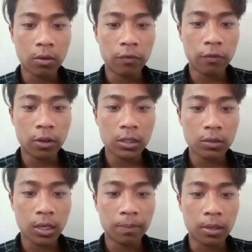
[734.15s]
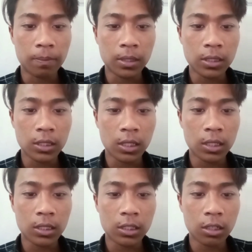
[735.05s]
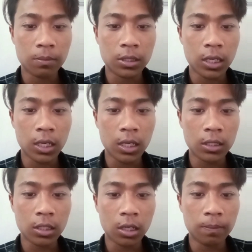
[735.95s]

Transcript: worthwhile purpose such as obtaining a job,